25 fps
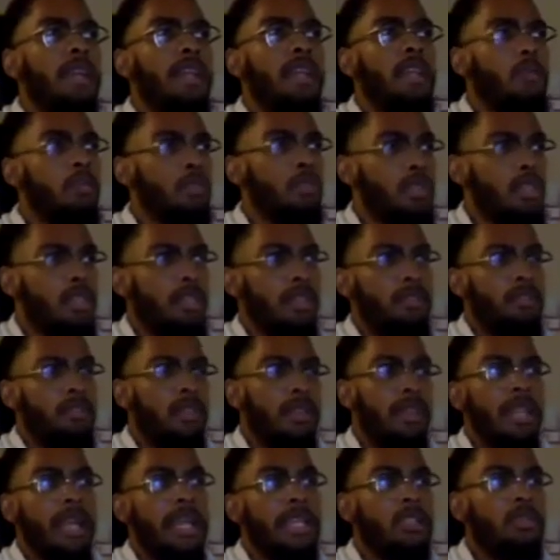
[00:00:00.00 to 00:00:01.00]
I think it was
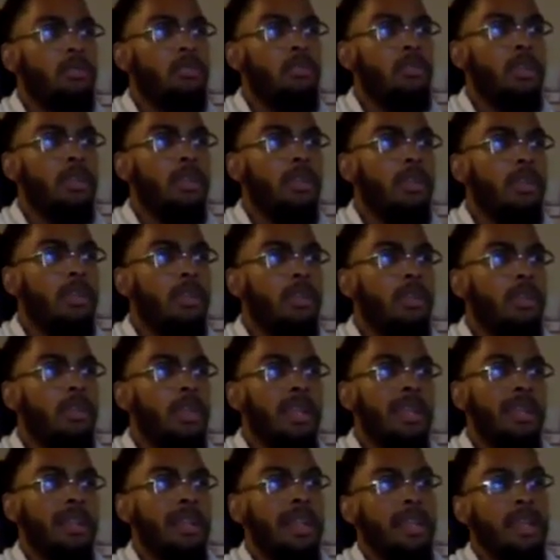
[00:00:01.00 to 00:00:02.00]
the last one in
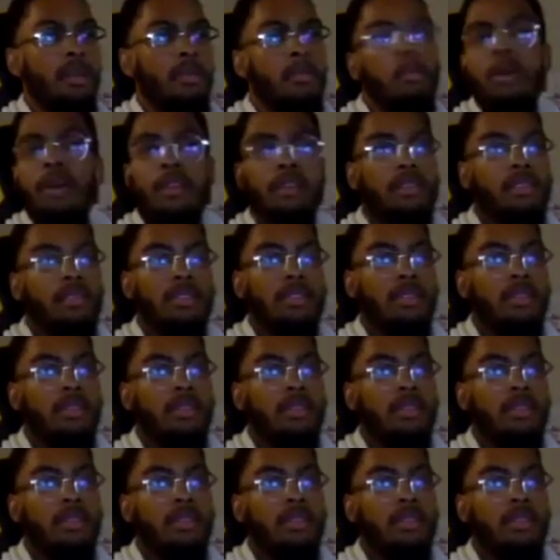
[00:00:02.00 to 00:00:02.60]
like a month